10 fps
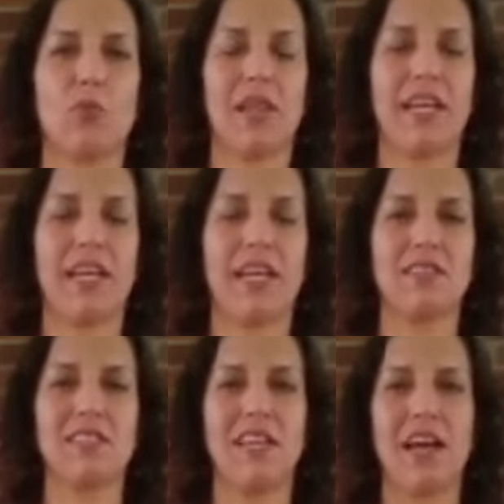blades
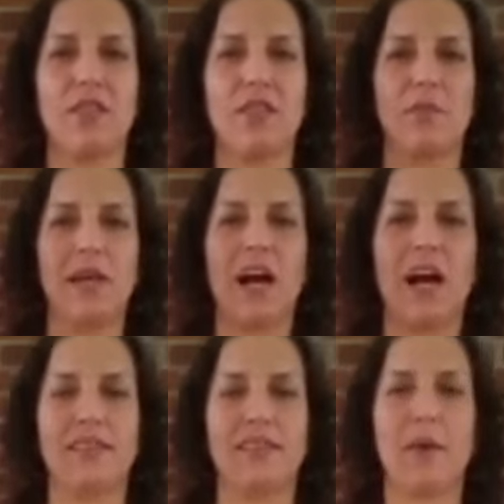together
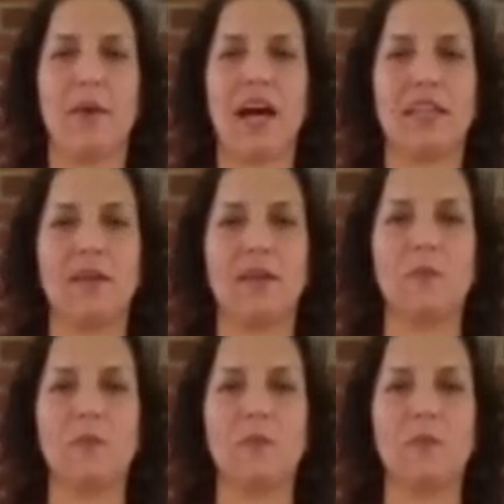behind the body.